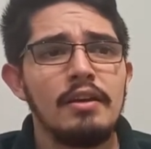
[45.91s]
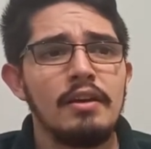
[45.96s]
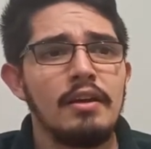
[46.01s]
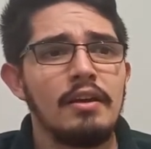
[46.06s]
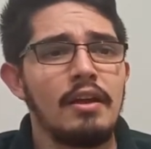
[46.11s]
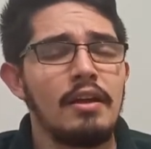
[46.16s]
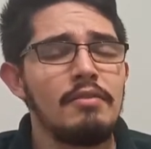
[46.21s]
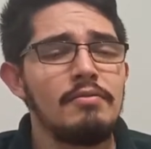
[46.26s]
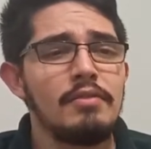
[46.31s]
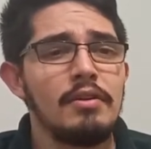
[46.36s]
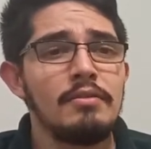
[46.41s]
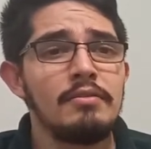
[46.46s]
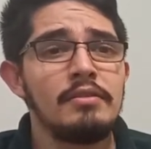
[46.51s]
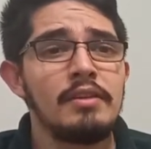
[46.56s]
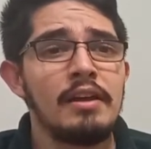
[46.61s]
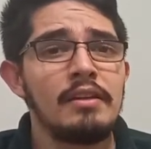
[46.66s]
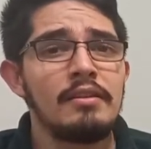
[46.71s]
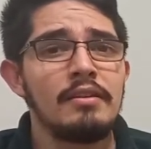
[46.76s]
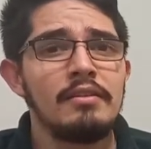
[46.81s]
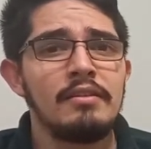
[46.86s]
and I found
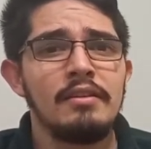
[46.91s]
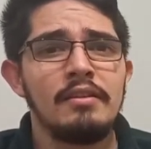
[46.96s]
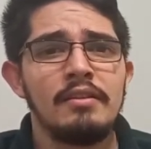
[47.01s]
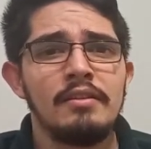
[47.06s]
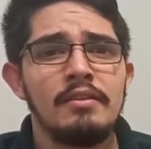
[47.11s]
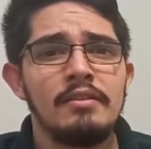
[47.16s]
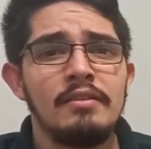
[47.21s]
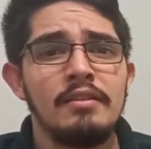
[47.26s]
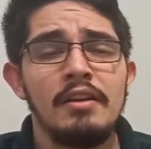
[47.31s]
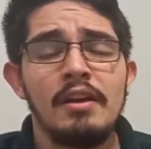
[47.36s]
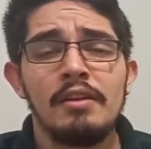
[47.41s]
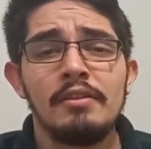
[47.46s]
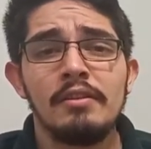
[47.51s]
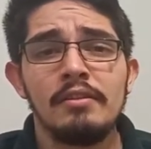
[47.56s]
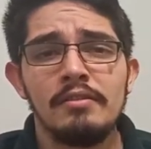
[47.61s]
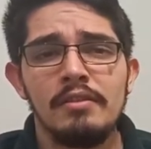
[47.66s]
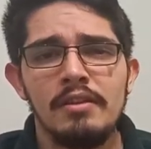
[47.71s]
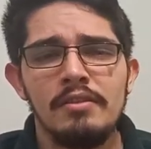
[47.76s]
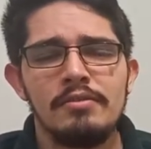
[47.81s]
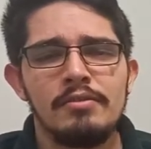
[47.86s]
that they are
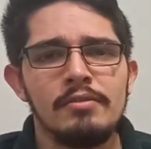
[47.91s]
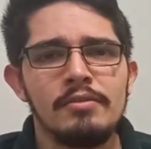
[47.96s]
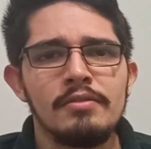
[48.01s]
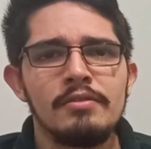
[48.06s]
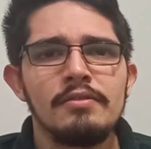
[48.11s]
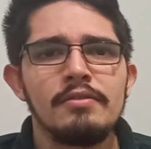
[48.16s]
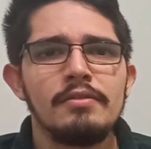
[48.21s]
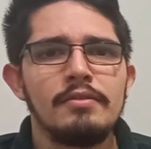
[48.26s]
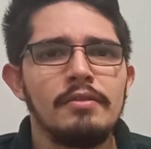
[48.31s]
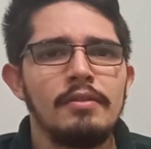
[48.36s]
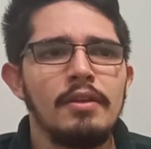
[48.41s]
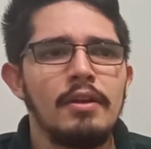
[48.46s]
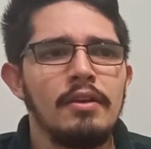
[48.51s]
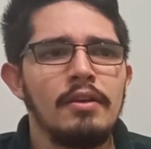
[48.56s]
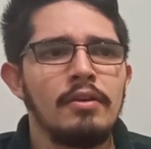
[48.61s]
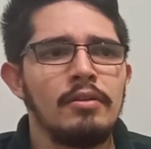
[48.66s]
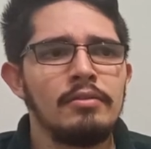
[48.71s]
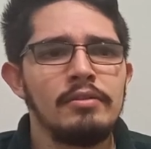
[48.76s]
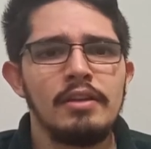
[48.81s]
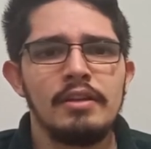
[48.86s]
not dangerous.
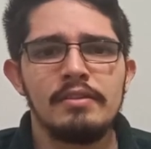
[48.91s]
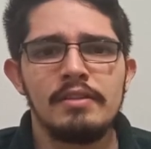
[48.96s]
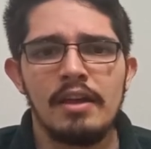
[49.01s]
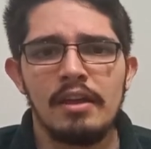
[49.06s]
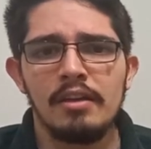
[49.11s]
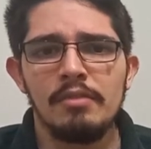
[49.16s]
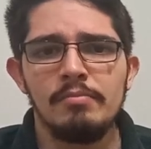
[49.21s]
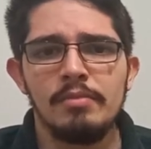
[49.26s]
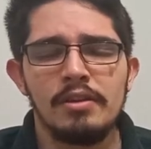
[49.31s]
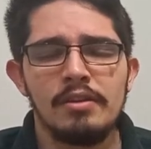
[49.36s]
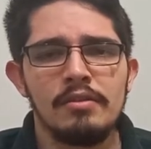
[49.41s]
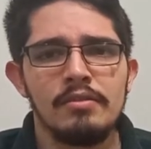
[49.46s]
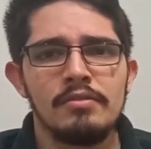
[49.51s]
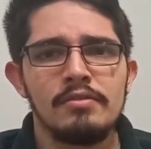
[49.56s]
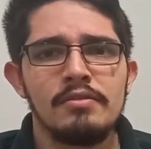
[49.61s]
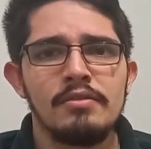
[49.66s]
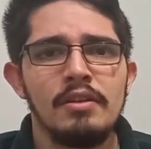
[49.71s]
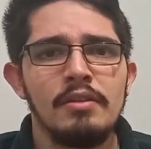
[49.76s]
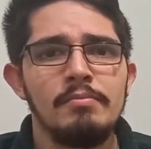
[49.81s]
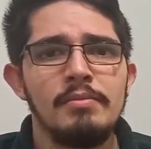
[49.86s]
They only attack
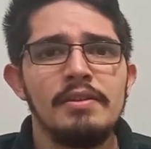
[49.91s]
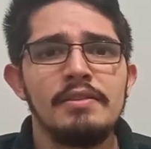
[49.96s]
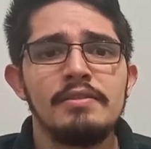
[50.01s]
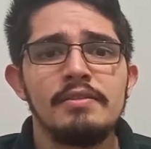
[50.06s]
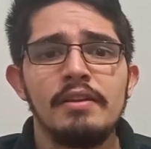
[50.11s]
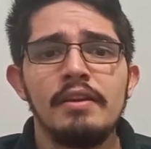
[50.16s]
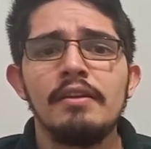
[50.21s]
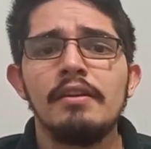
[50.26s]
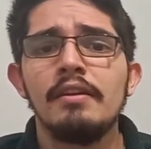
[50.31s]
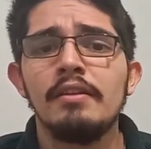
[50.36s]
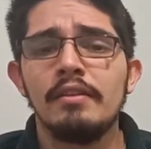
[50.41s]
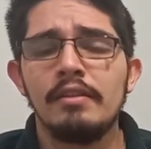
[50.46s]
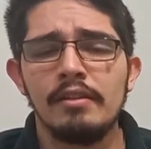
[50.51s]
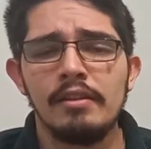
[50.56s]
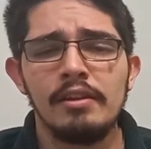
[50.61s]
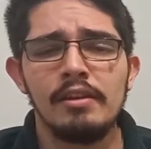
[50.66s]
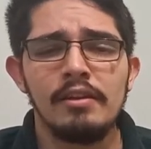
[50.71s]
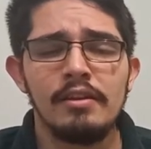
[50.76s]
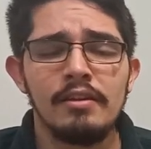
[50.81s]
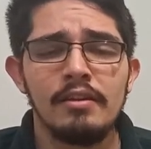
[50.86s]
because they
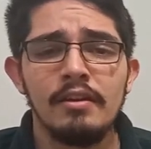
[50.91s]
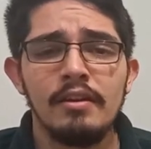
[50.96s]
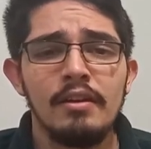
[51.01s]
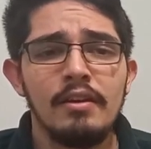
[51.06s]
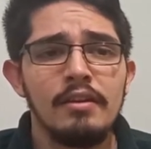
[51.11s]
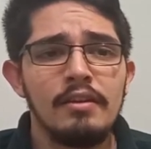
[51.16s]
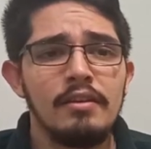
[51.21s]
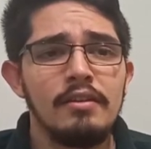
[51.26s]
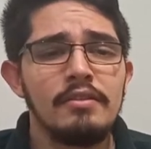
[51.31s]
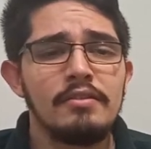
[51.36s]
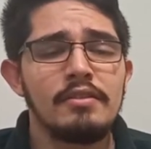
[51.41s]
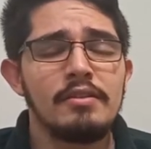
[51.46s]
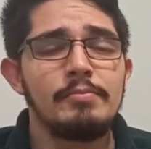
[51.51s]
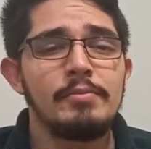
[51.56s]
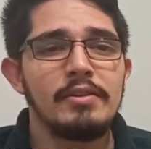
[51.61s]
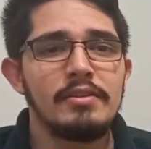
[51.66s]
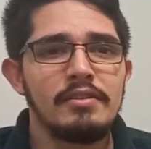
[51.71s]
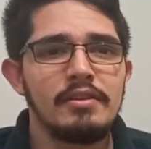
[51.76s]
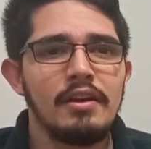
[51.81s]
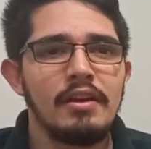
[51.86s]
mistakenly
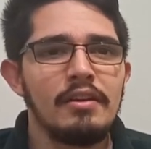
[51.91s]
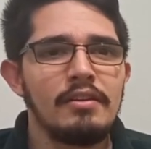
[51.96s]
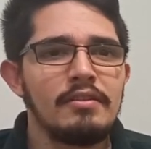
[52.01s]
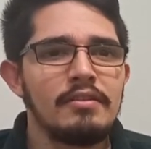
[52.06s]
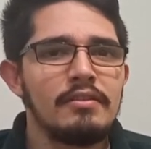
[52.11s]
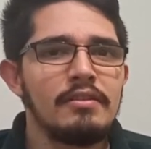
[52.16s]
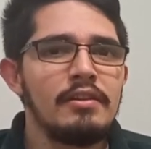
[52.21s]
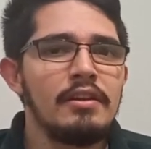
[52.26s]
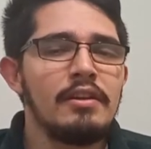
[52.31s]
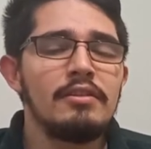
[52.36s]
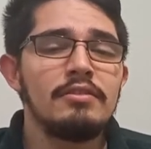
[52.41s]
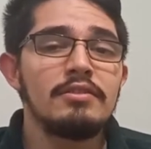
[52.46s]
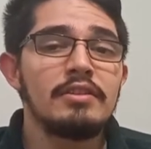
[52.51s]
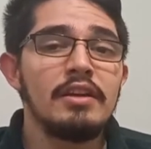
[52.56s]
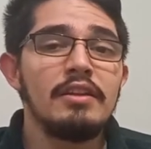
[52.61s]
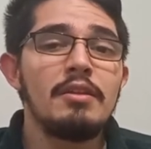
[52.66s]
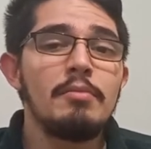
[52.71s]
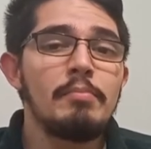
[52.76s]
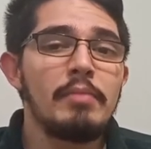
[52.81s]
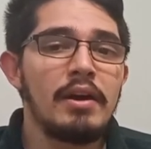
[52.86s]
interpretate little
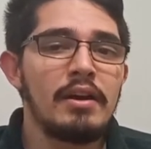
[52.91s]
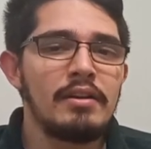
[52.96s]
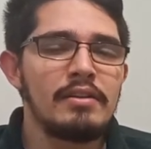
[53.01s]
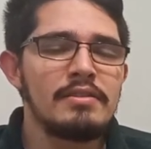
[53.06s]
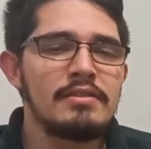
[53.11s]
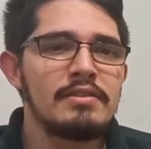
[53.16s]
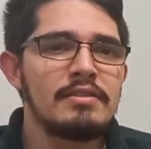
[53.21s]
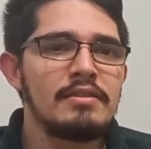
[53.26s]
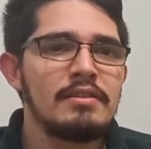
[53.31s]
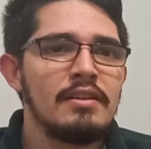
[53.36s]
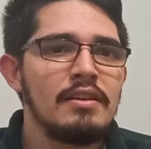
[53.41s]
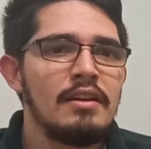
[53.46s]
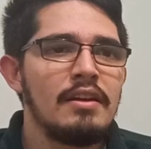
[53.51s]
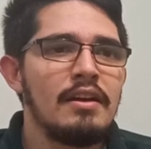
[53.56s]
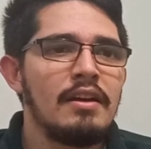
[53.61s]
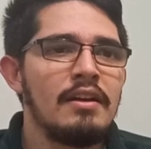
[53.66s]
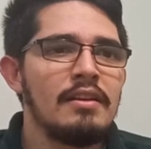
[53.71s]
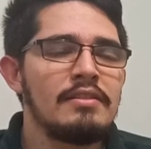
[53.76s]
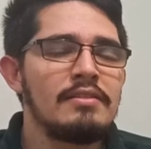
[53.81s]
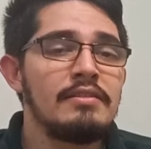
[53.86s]
shiny parts
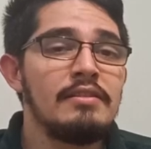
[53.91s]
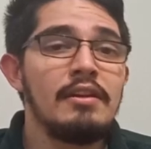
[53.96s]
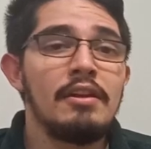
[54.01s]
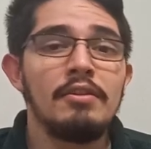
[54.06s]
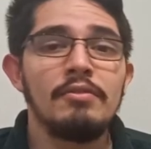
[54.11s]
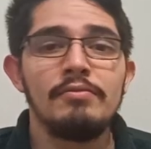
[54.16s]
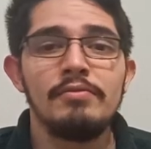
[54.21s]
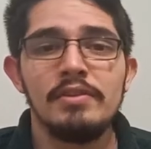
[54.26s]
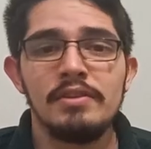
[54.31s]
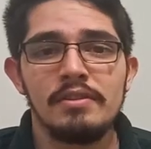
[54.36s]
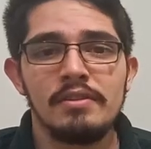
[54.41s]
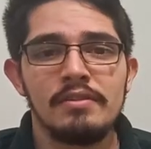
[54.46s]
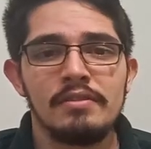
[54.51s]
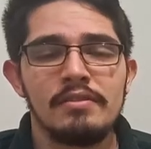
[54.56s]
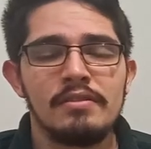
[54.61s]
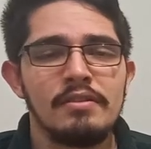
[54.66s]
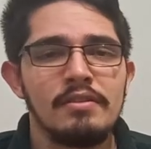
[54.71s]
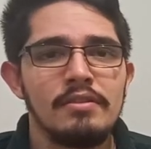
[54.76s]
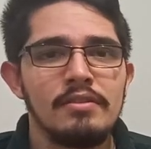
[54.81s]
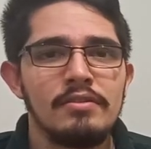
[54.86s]
as little
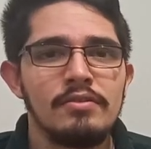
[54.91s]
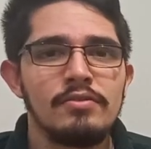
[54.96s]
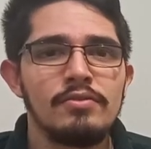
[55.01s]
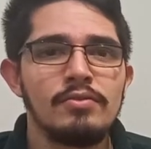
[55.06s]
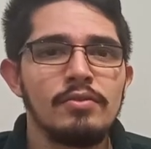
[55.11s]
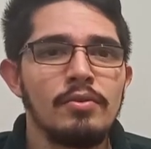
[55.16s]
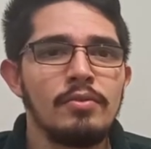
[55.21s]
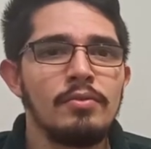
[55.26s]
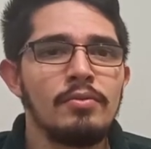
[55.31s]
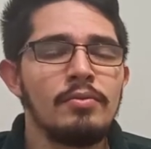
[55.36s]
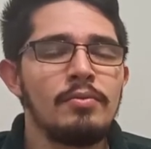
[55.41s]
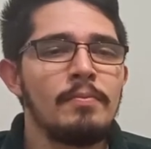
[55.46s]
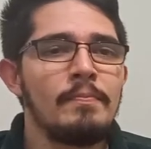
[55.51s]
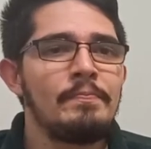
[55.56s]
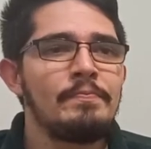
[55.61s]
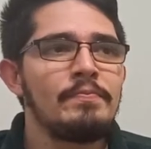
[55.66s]
fishes. So